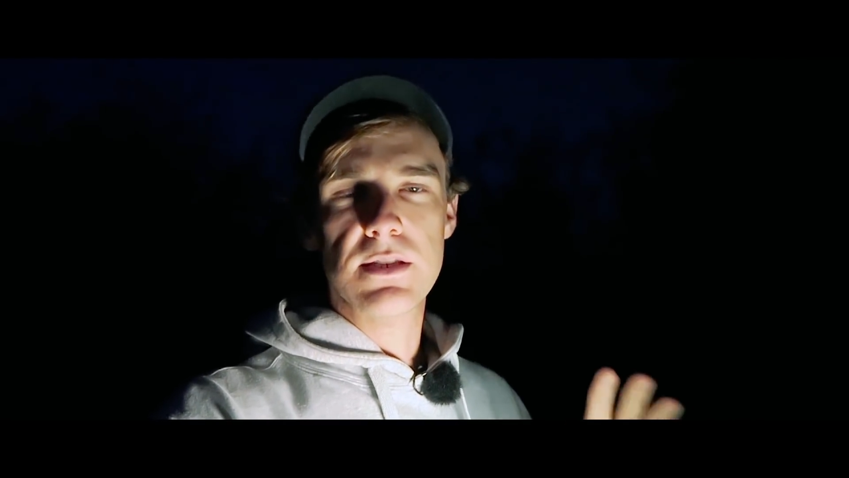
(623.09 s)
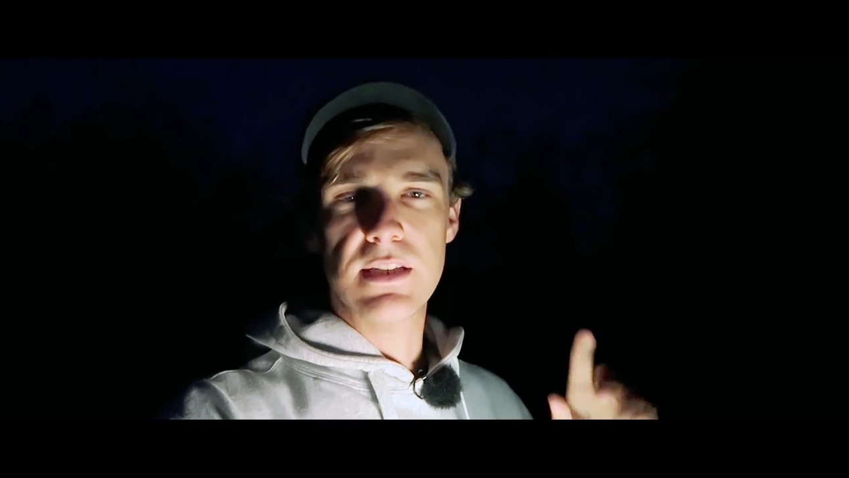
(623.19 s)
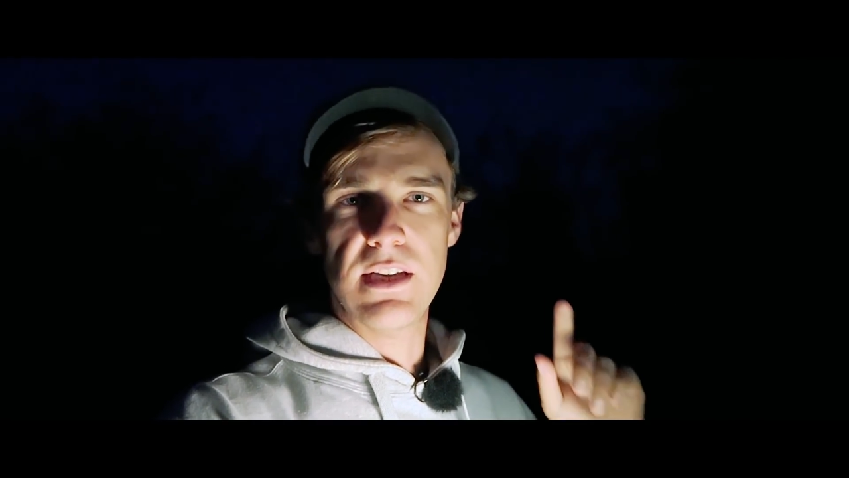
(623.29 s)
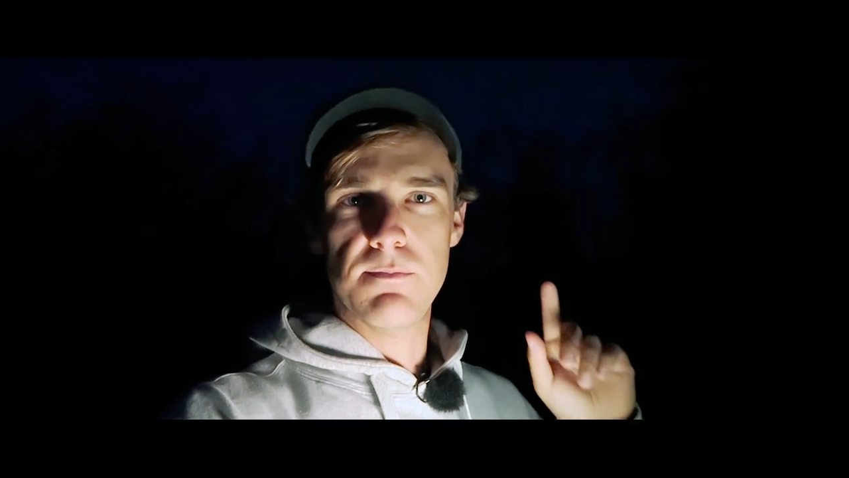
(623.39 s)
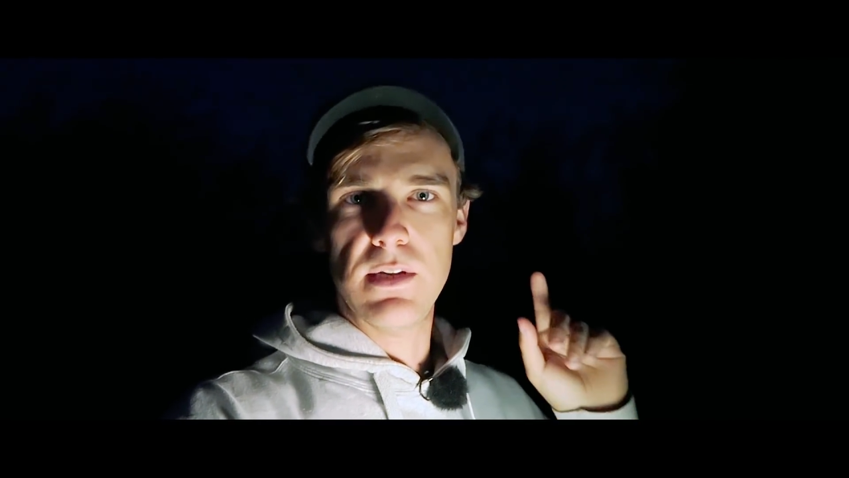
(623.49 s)

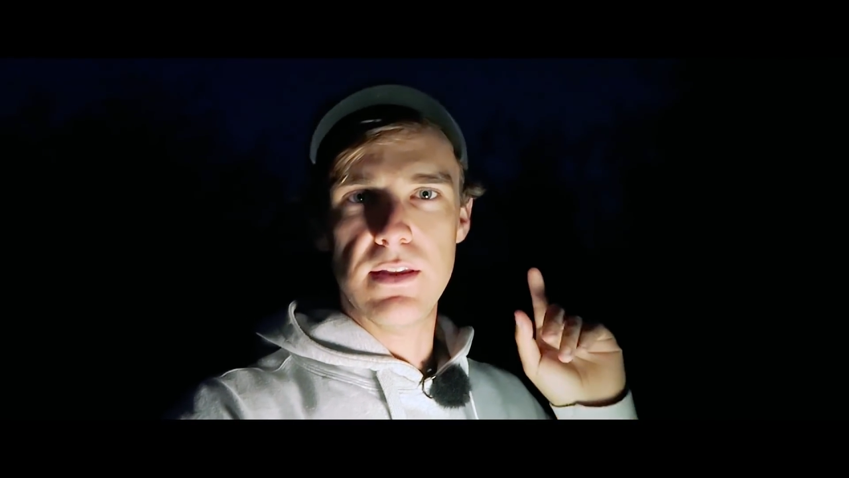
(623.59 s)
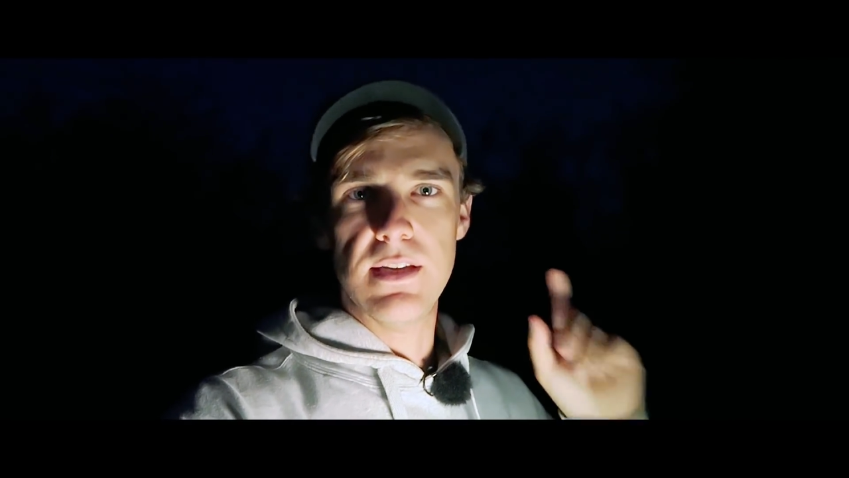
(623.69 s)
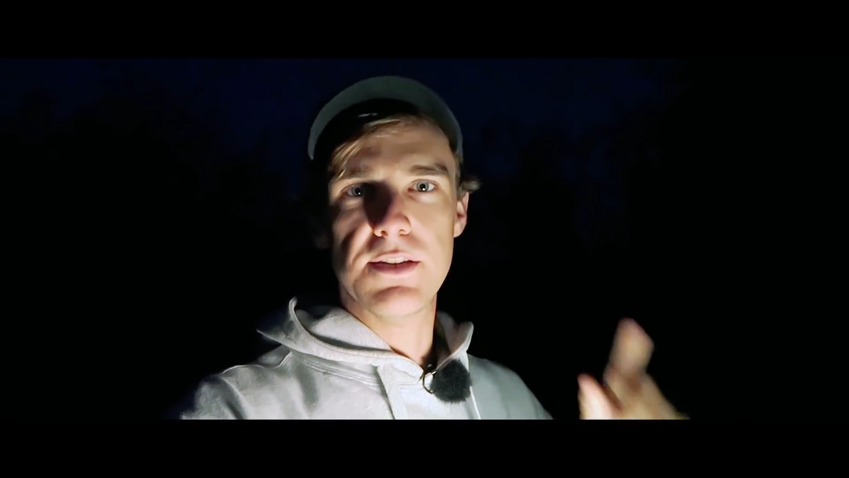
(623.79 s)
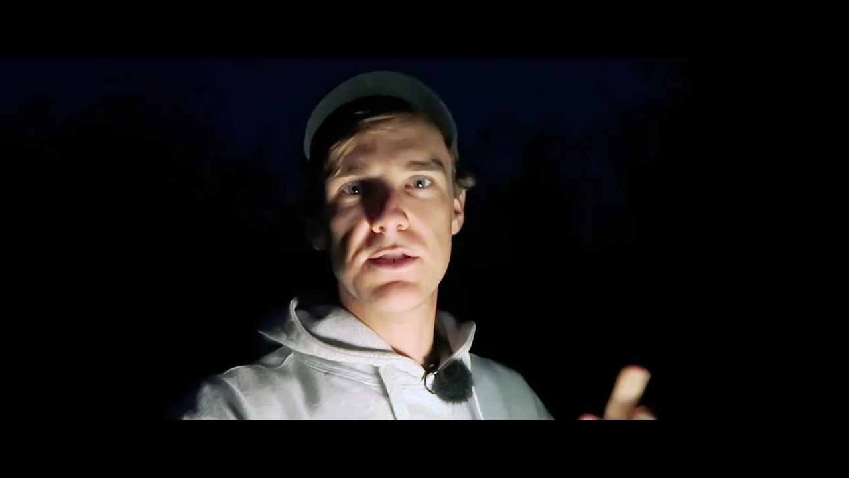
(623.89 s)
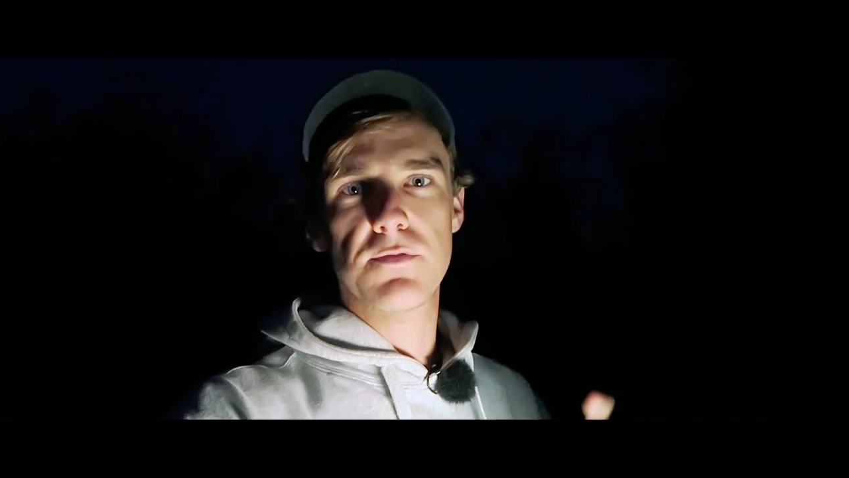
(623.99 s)
to give me
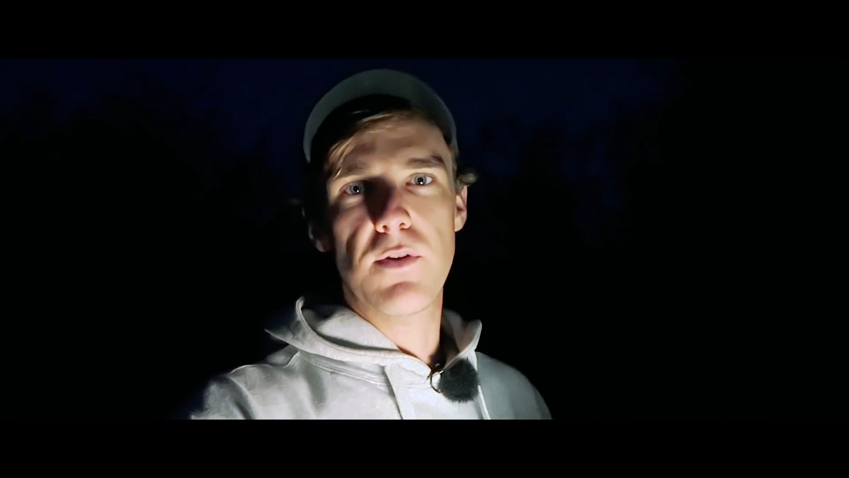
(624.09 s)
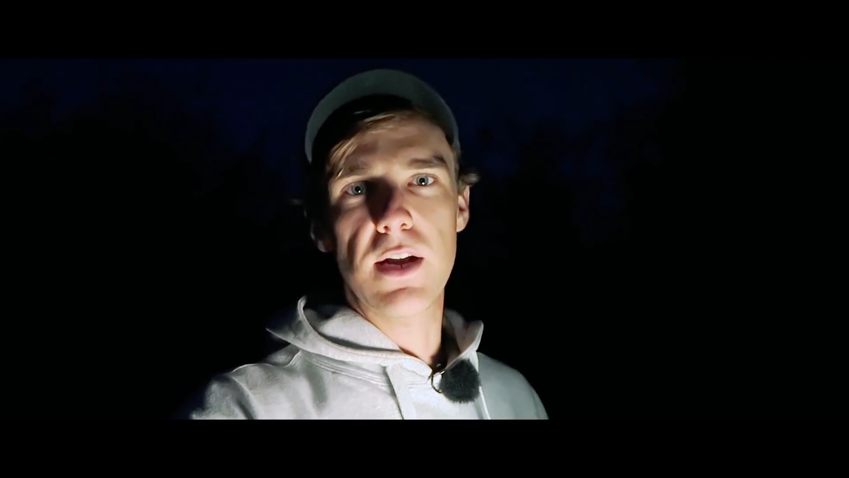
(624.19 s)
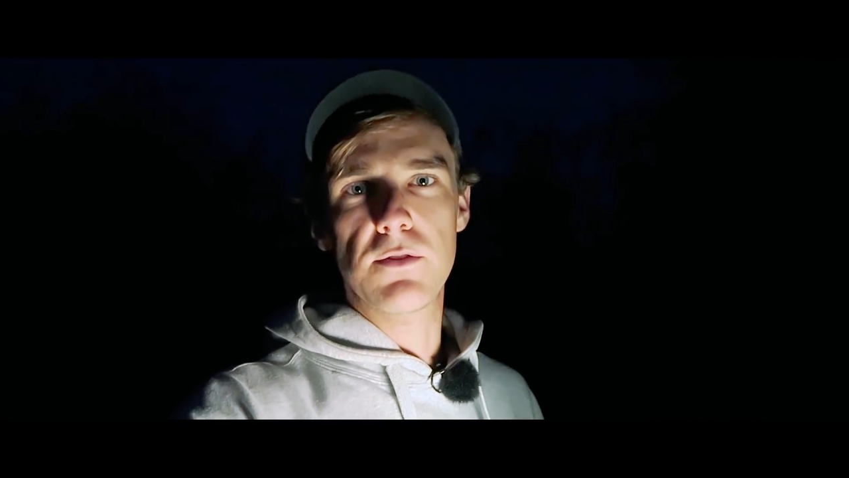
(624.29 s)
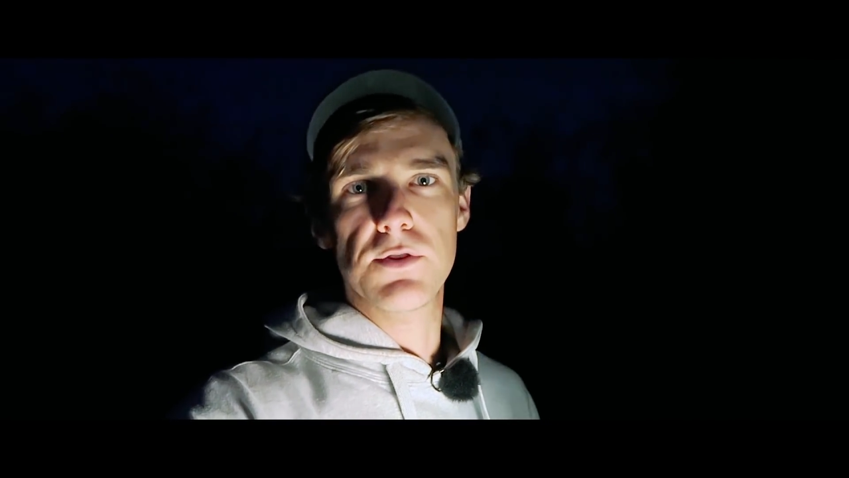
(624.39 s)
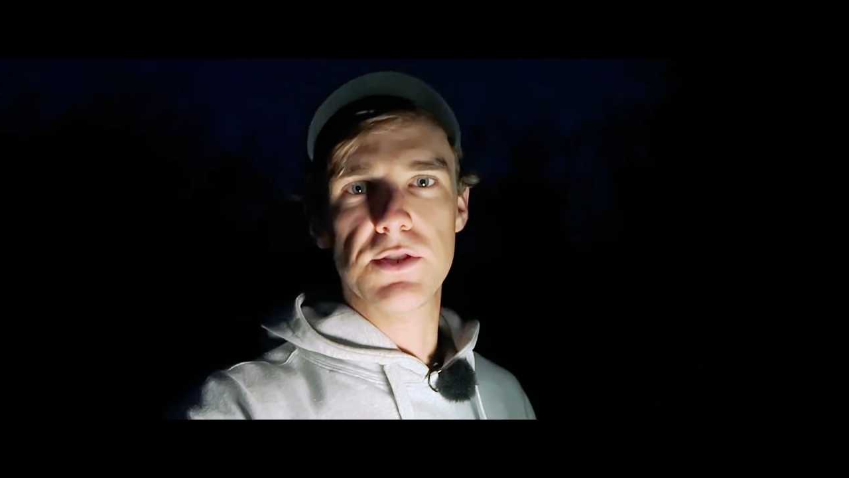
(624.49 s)
this final